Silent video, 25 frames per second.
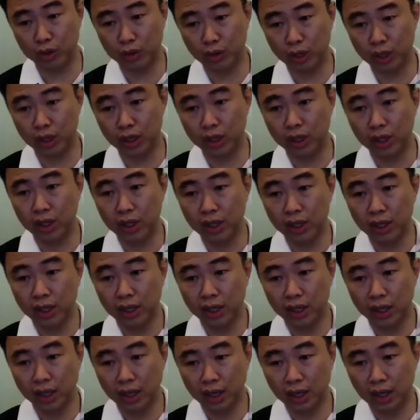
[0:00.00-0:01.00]
right?
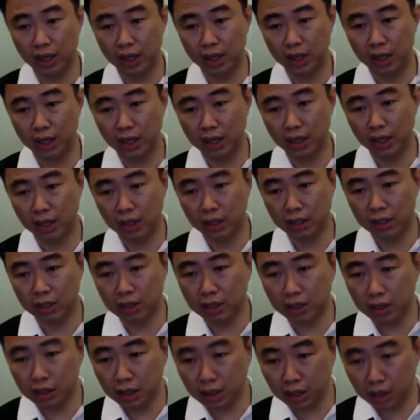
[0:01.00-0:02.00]

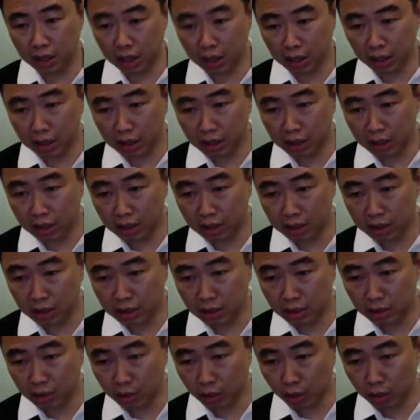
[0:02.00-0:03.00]
Year
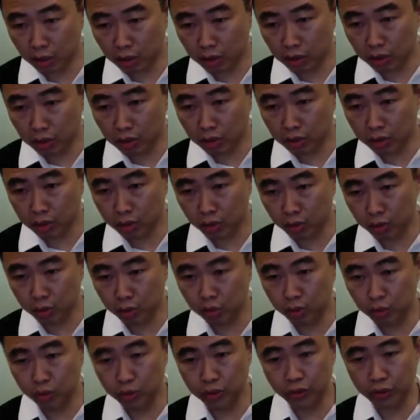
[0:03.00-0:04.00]
was
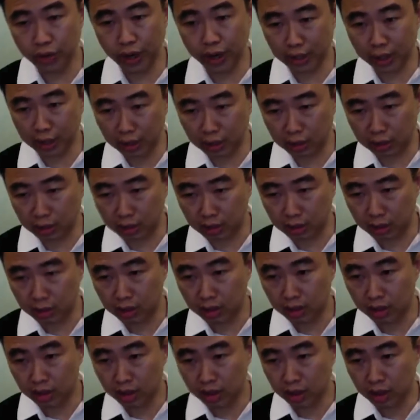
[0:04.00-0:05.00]
Wu Dragon.
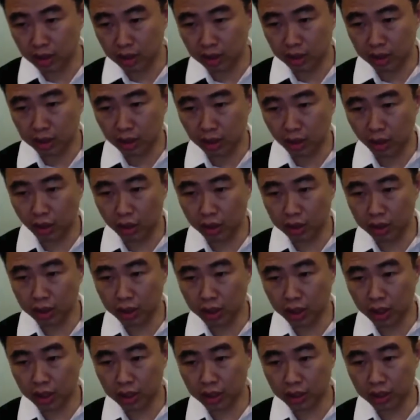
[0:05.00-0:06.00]
The horse
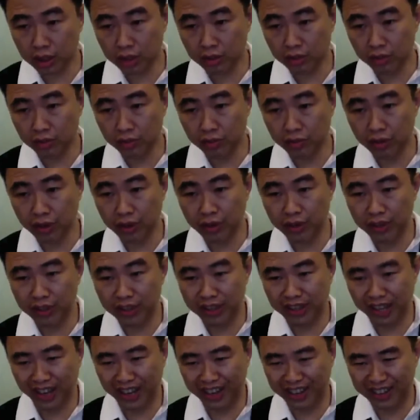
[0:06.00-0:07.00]
clash is very
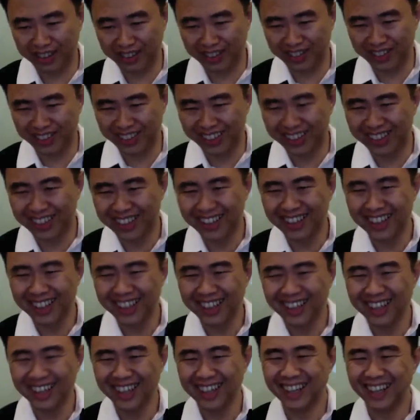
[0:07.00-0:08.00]
terrible.
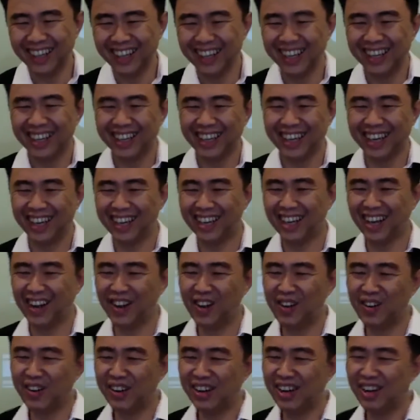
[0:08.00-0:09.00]
Can I
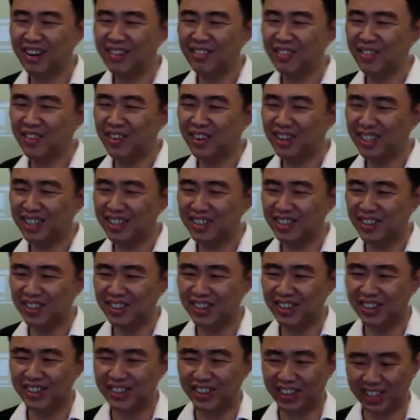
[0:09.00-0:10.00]
overcome focus
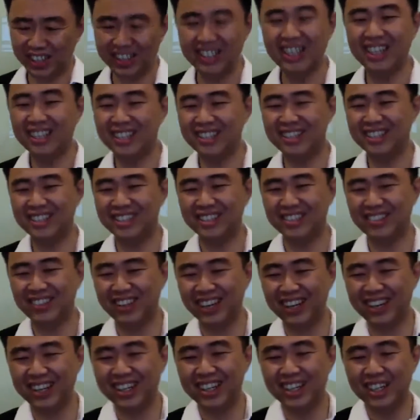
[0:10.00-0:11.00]
on the dragon? Yes,
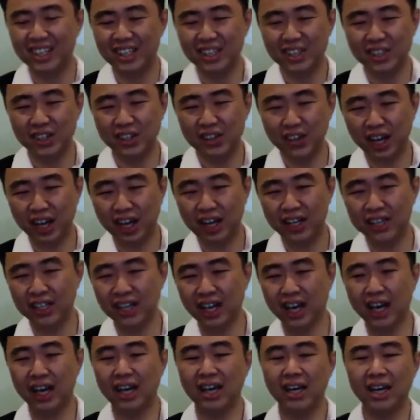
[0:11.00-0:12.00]
right. So
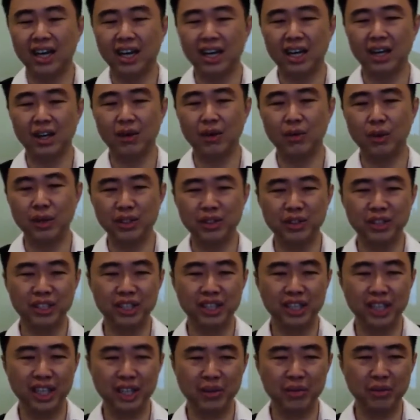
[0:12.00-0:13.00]
now when you're
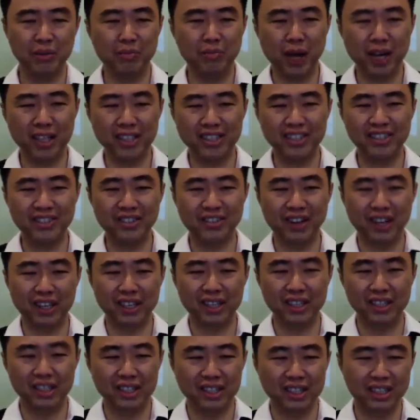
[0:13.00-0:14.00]
dealing with BaZi,
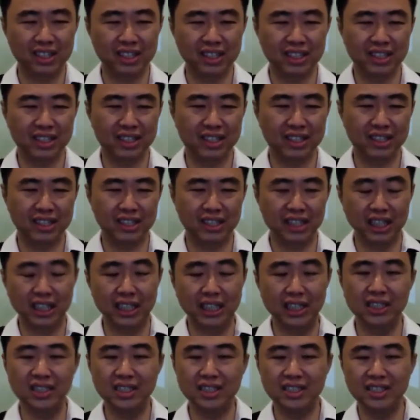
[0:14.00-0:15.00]
right, the
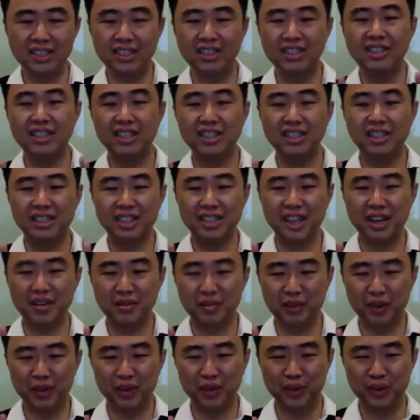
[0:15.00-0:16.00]
easiest thing
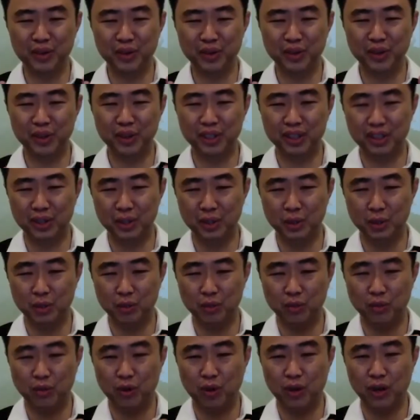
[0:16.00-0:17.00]
for you to do is to
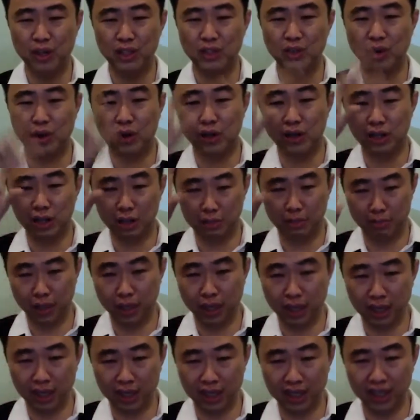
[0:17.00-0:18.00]
focus on the
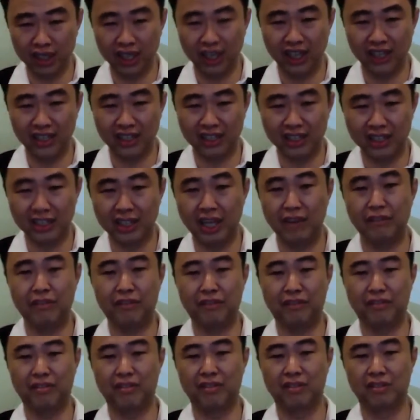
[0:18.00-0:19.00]
pillar that is
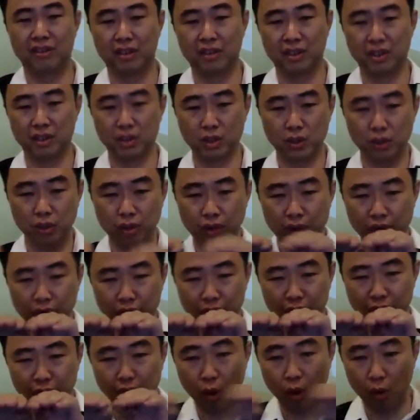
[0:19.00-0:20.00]
safe. So you
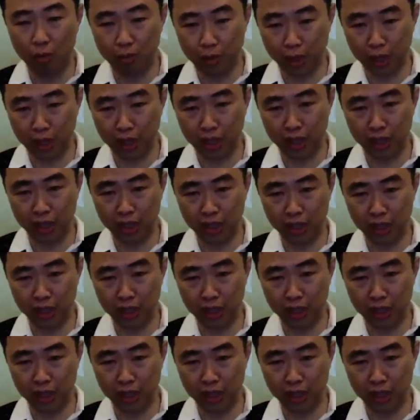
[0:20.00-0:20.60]
have 4 pillars,